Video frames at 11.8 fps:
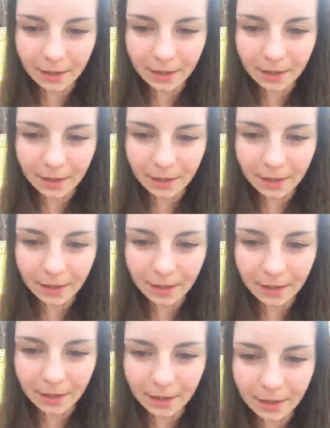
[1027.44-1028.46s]

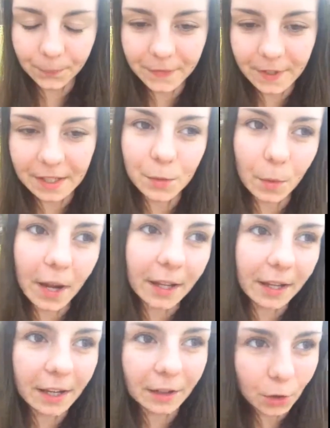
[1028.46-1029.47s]
and that's why I can
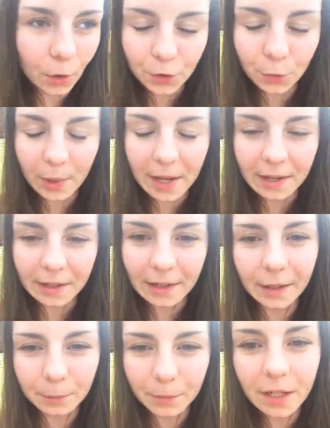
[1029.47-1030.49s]
go to bed like
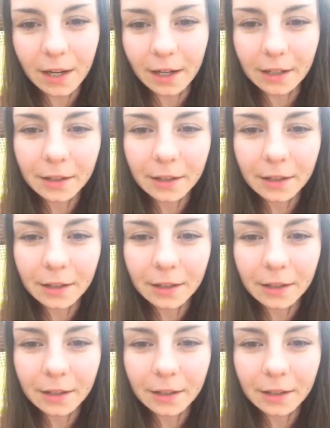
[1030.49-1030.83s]
midnight.